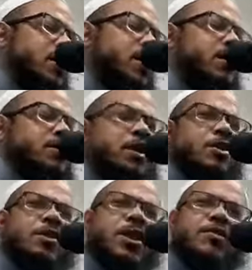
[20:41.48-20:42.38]
And
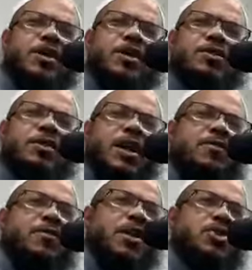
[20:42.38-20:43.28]
indeed, we have sent to
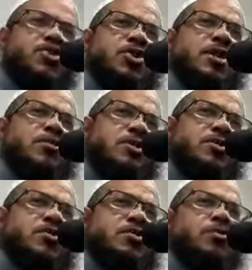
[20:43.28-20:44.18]
every nation a
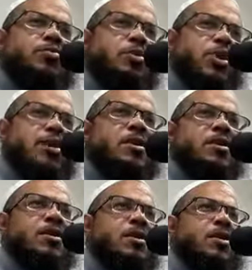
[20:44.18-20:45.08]
messenger
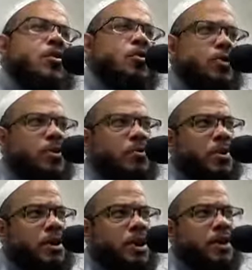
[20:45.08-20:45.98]
proclaiming, worship
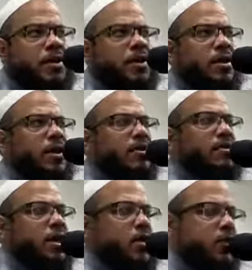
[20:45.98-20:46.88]
Allah and
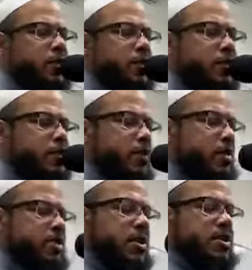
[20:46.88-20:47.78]
stay away from the
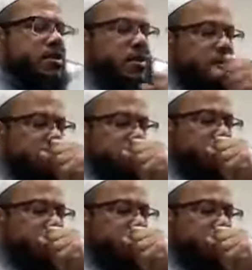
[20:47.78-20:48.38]
false deities.